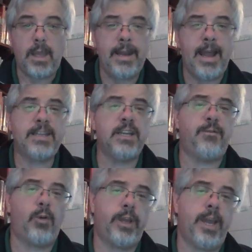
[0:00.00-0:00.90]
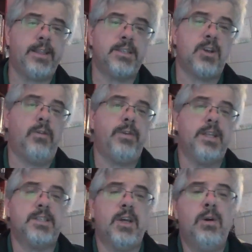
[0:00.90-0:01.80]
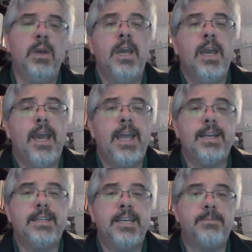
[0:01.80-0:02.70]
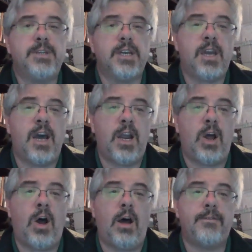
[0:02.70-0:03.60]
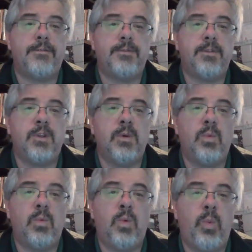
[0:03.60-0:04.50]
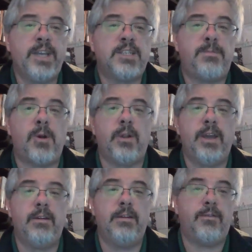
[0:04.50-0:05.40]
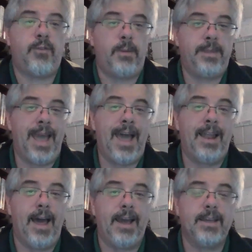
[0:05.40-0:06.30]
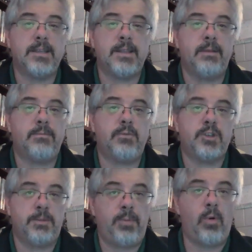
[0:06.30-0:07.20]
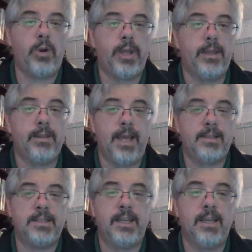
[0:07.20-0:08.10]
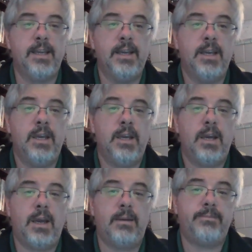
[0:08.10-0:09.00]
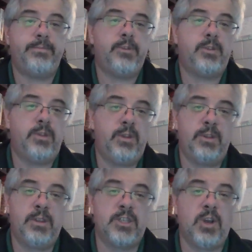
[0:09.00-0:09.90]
In 1948, the Soviets, though, in an attempt to cut off the West Berlin from the Allies that were supporting that city, the